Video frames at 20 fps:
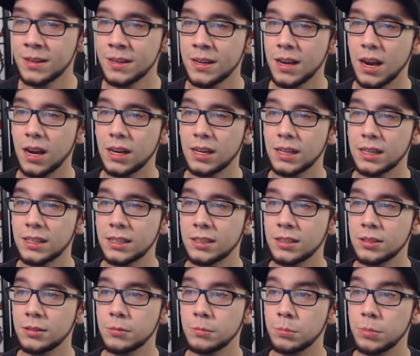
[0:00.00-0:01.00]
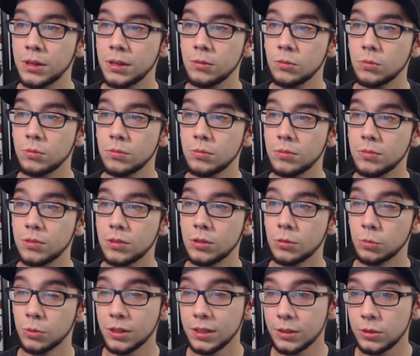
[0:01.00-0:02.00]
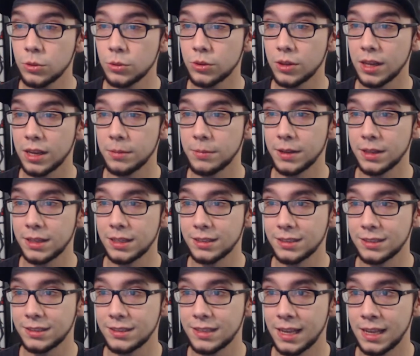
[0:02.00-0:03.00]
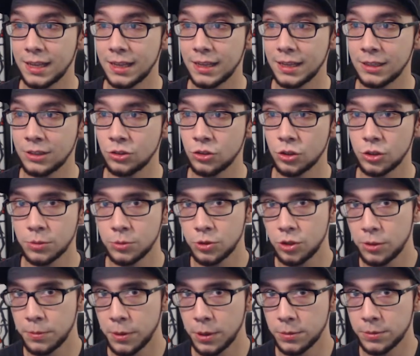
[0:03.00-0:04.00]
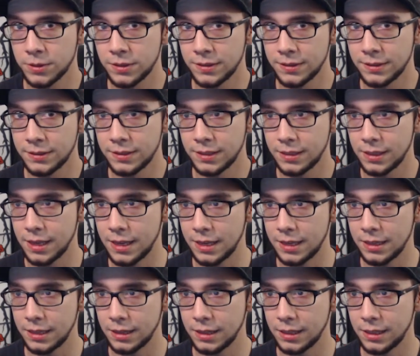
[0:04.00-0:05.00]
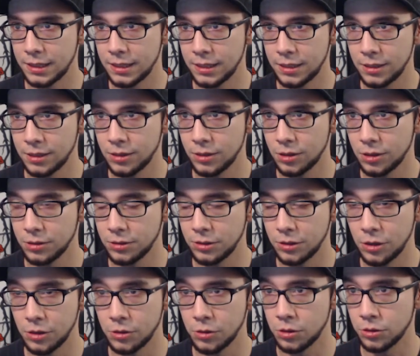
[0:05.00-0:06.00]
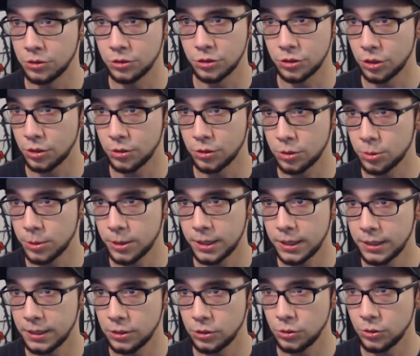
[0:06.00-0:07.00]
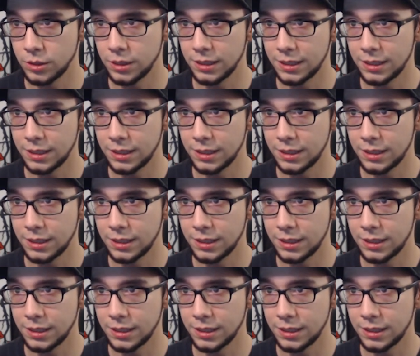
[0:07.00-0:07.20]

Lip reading: But the really cool thing about this is that it serves 2 purposes. In the, on your turn 3, you can